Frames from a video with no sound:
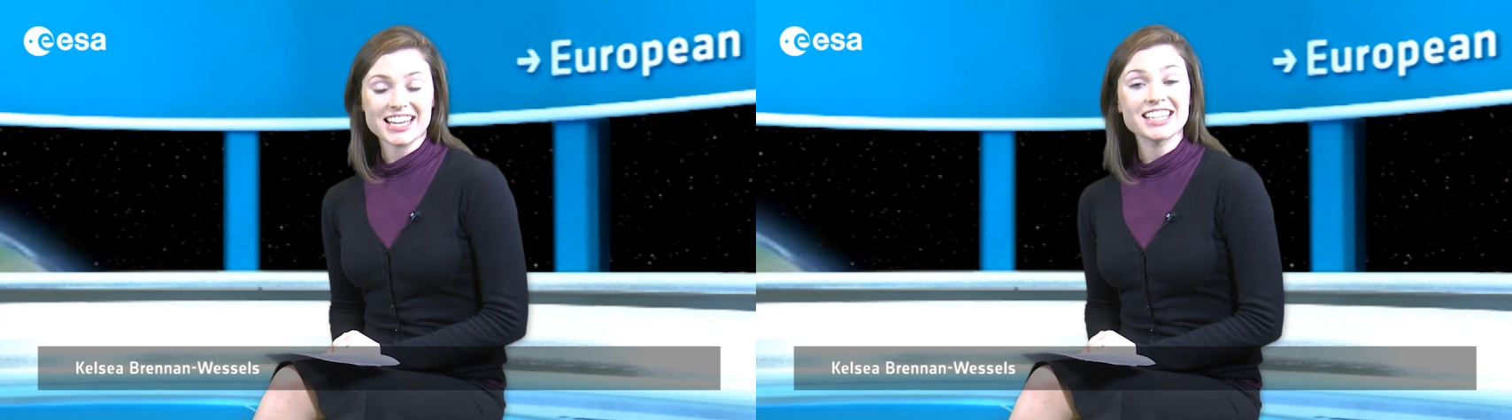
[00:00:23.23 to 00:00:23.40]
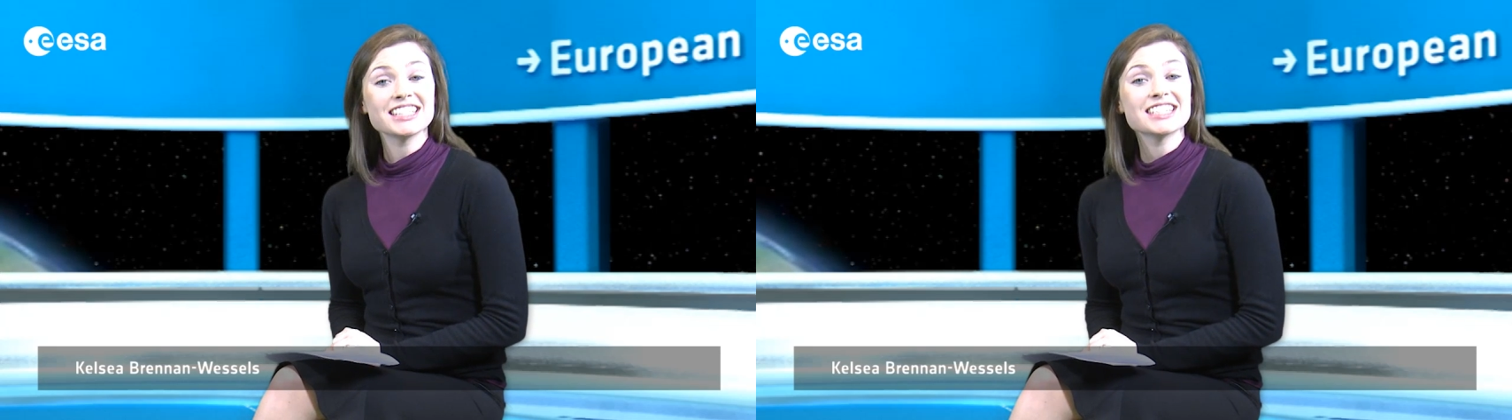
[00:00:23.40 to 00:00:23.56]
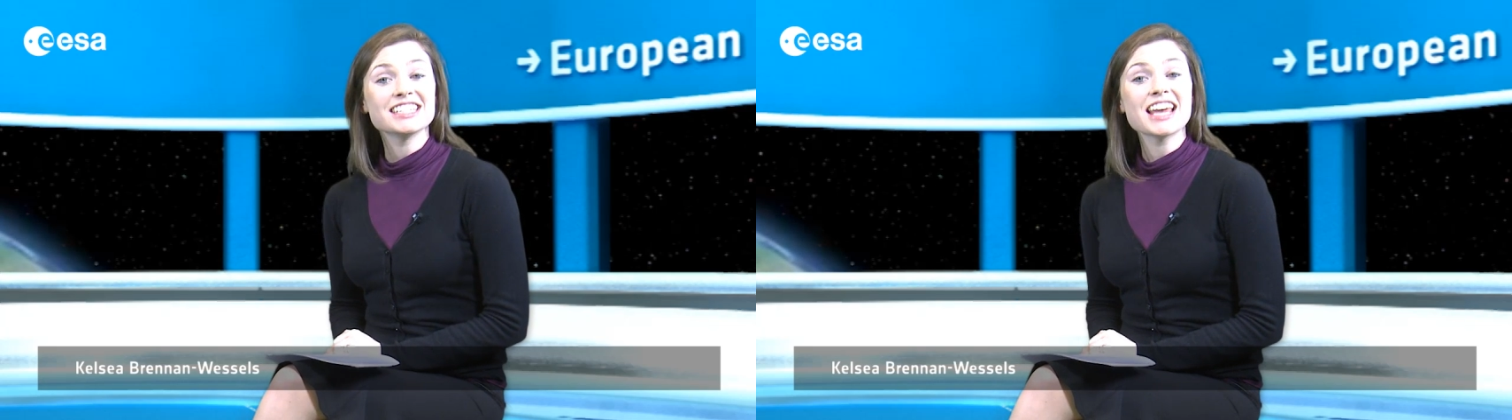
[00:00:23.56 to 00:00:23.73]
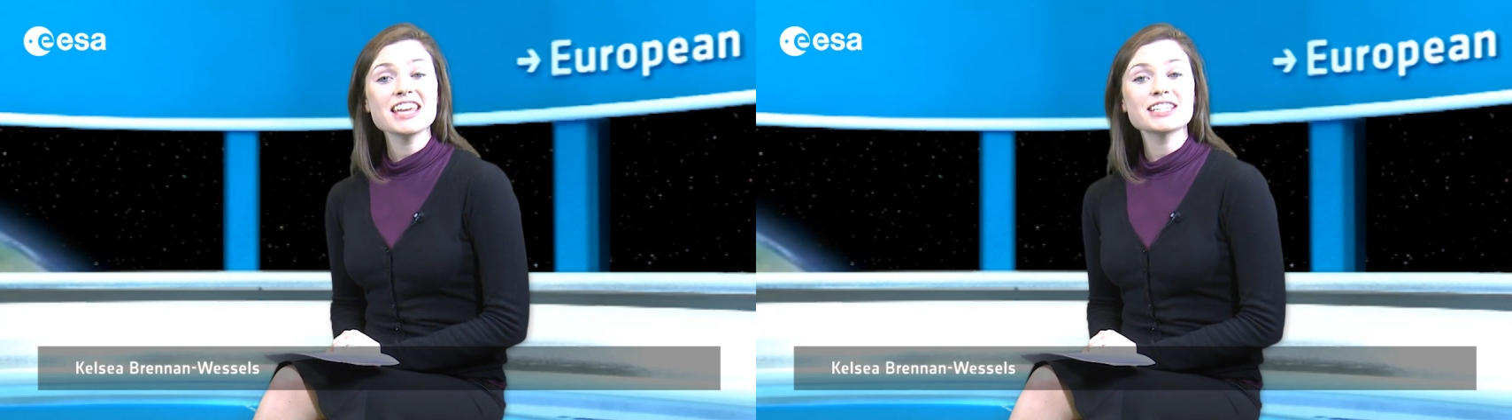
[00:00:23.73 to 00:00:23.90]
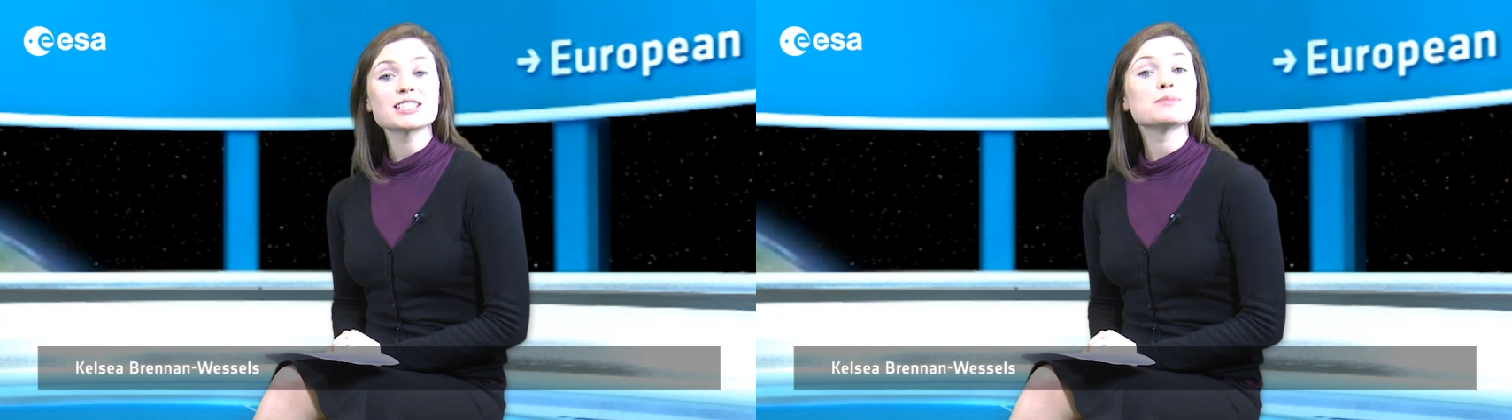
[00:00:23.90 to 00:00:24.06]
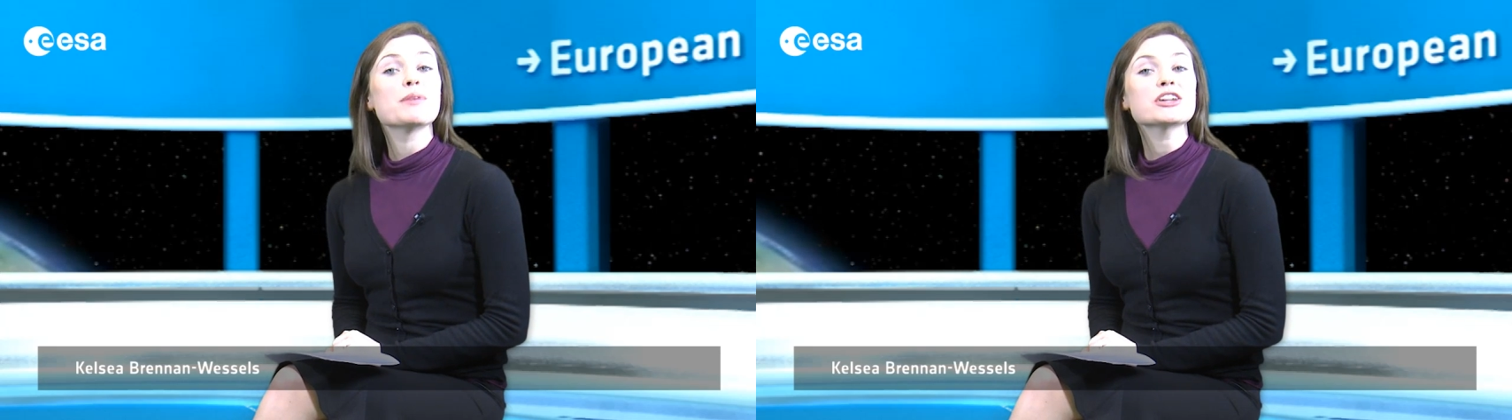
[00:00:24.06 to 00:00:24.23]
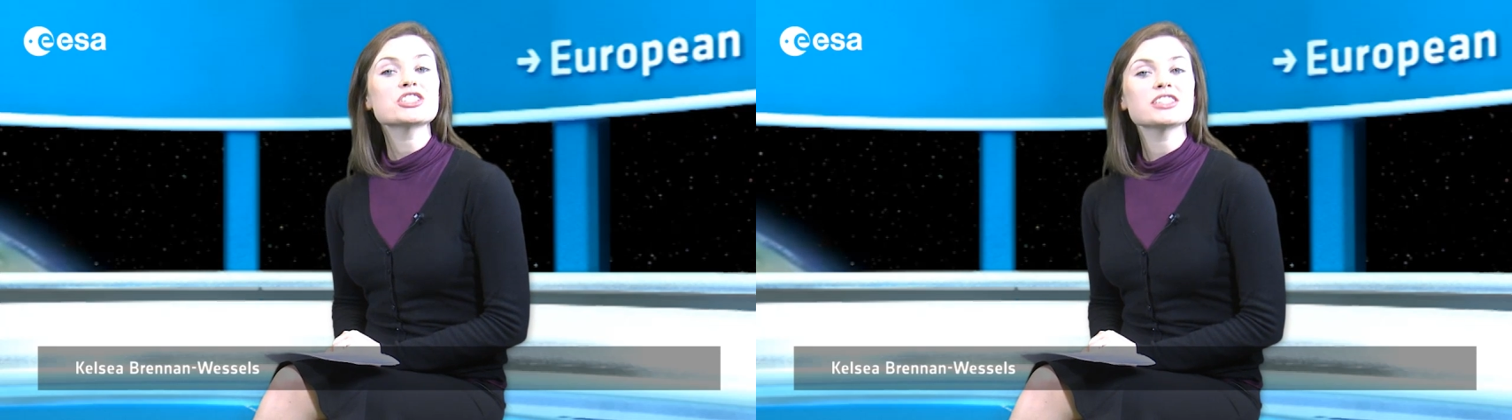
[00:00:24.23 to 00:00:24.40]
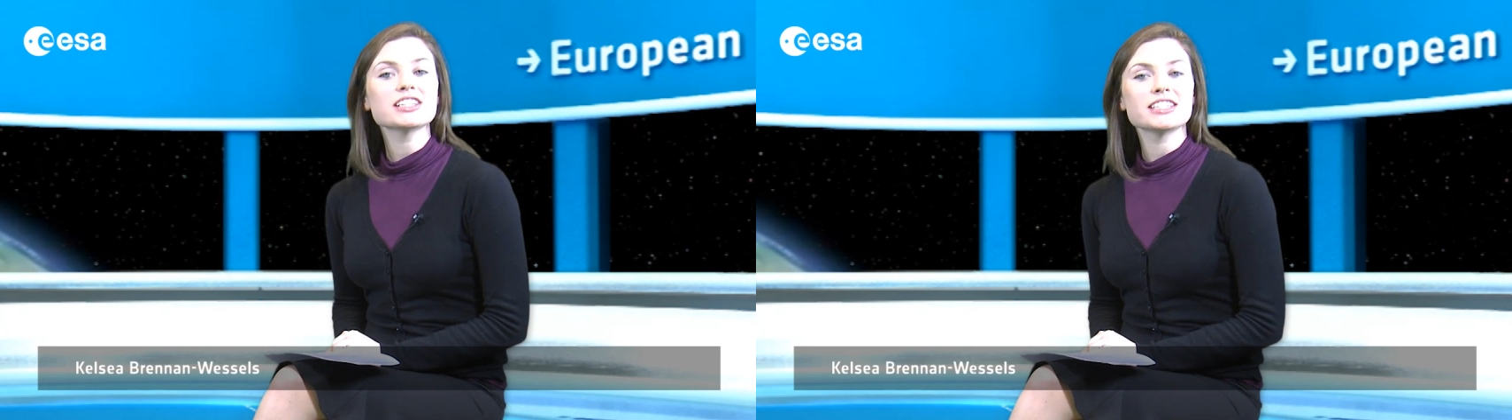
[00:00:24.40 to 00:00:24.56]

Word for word: and in today's special